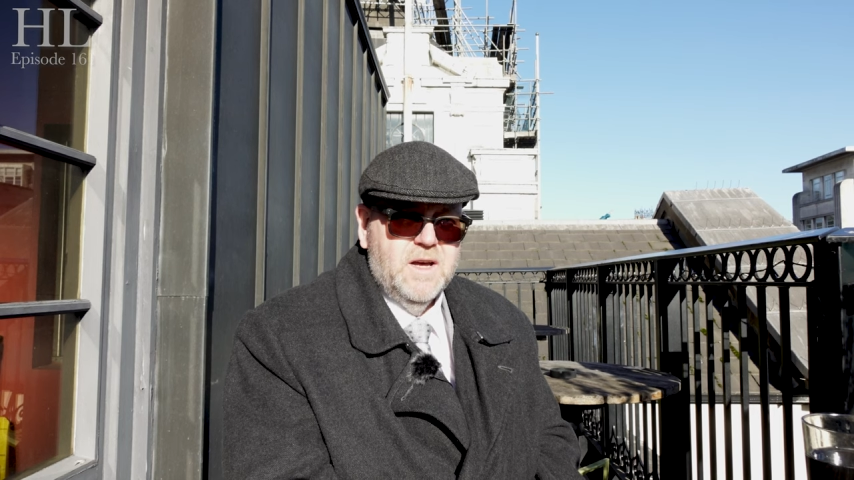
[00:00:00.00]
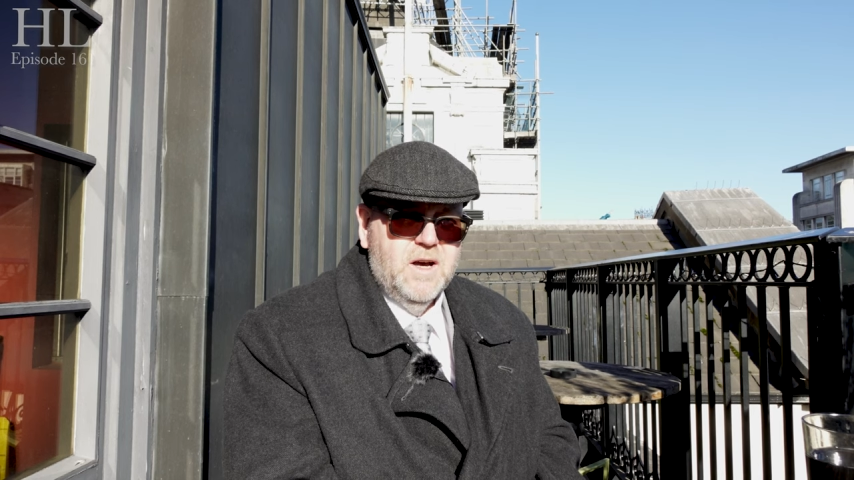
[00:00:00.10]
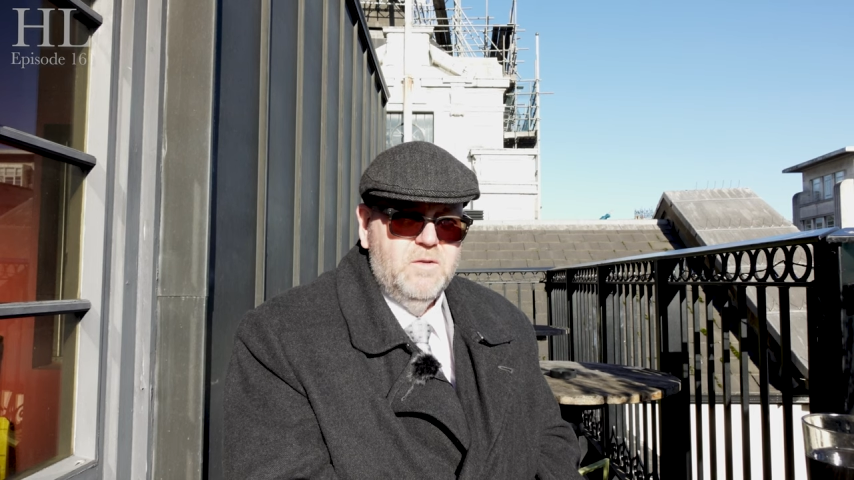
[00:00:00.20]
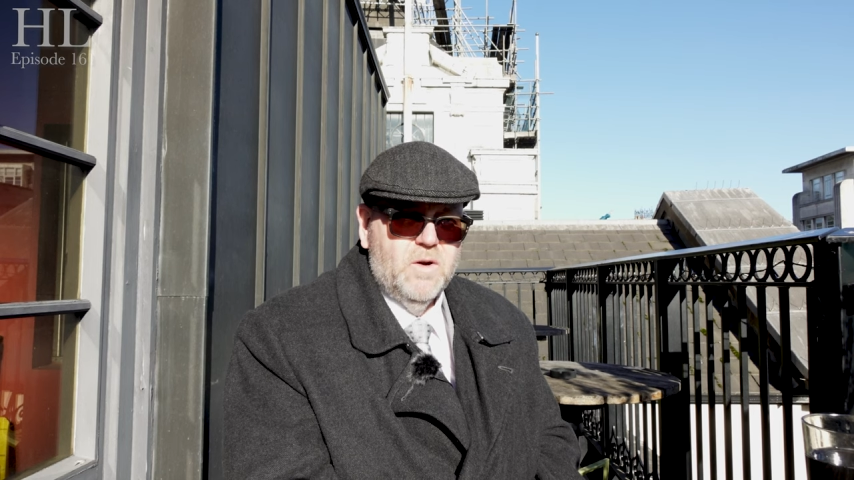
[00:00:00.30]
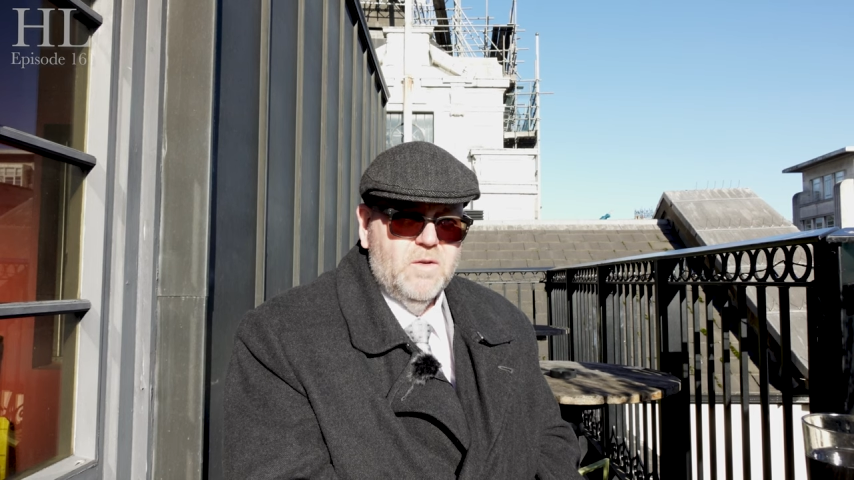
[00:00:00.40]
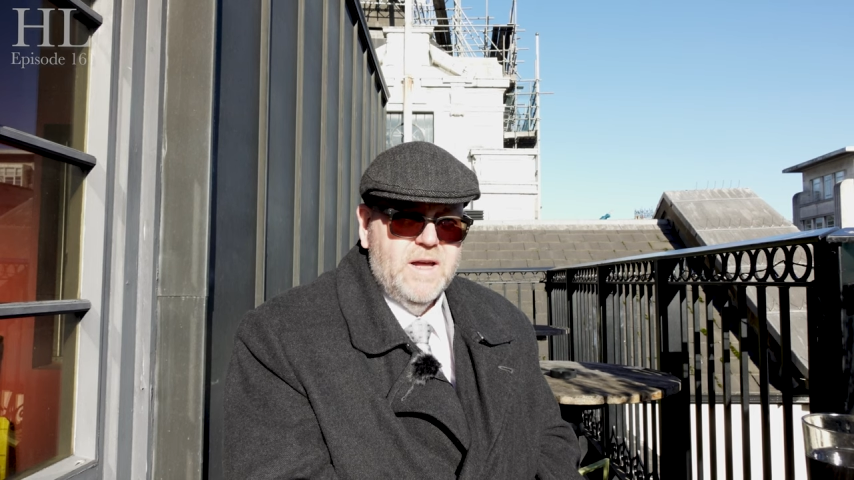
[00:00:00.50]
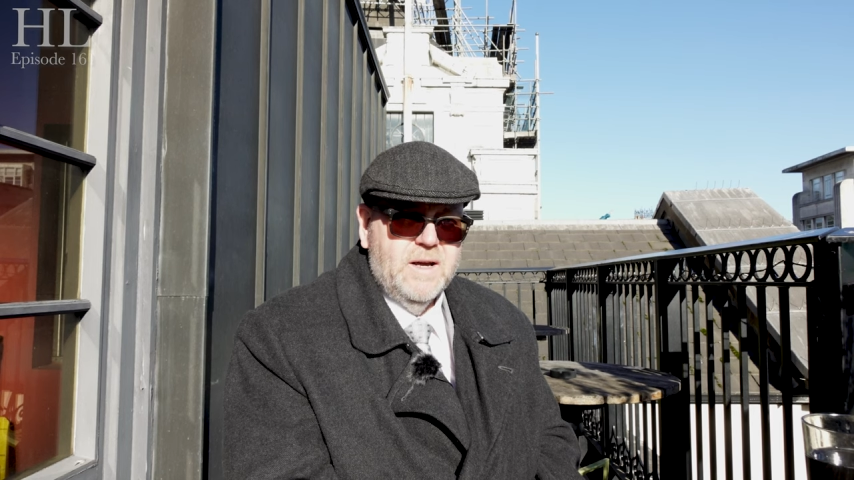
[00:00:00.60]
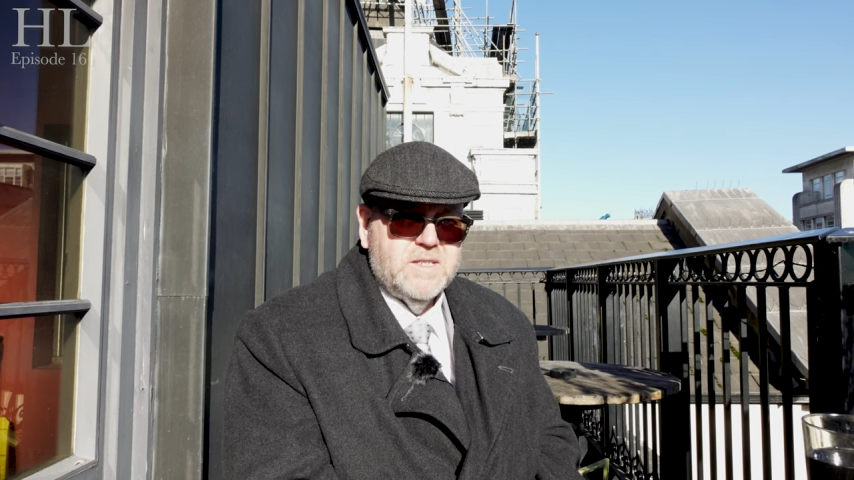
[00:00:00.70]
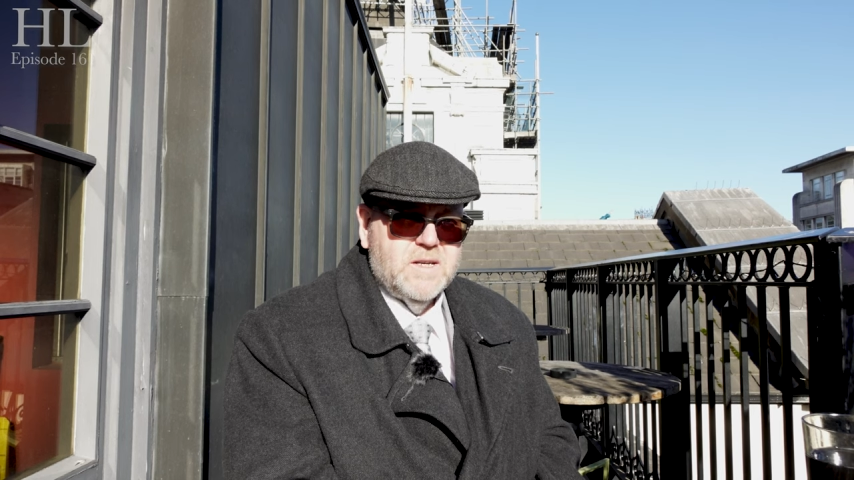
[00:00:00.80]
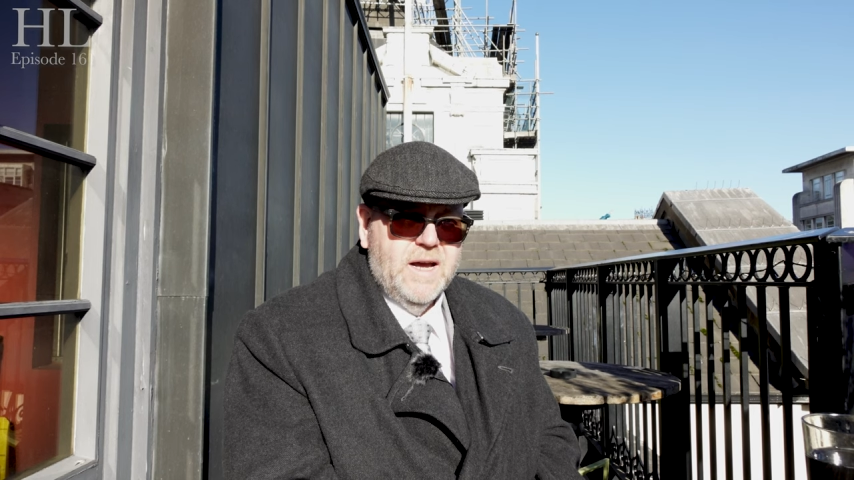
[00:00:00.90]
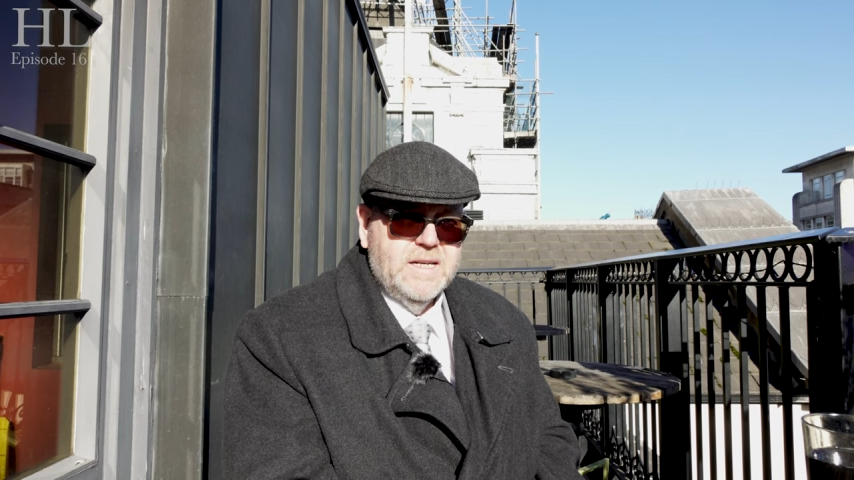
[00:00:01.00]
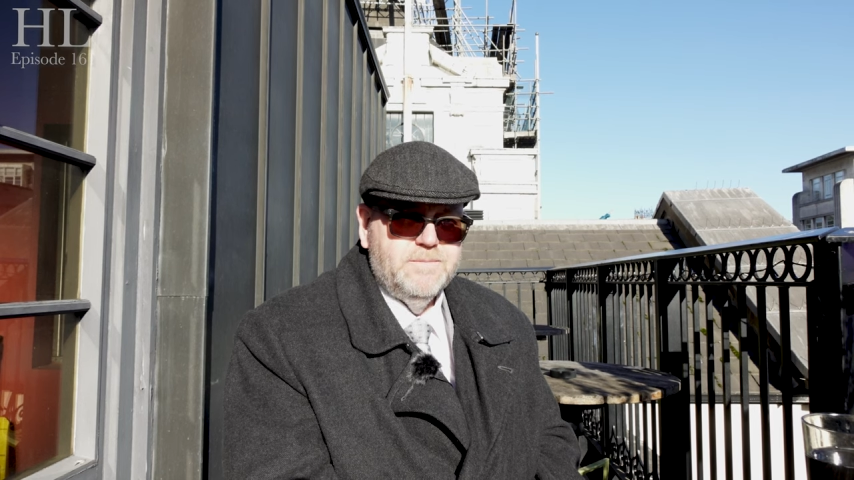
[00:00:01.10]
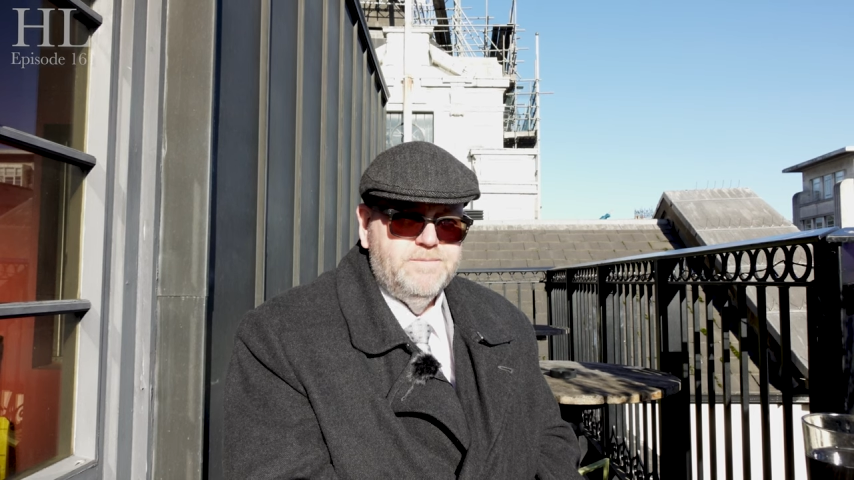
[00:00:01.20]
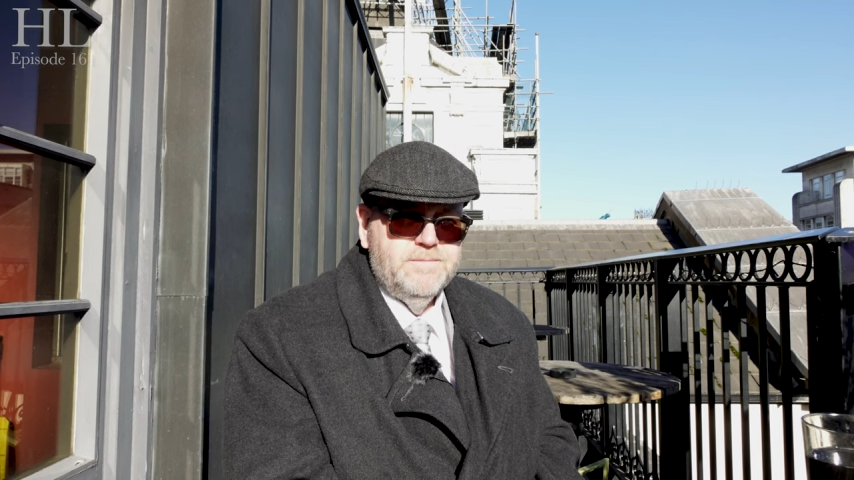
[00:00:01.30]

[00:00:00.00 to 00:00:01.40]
over on that site.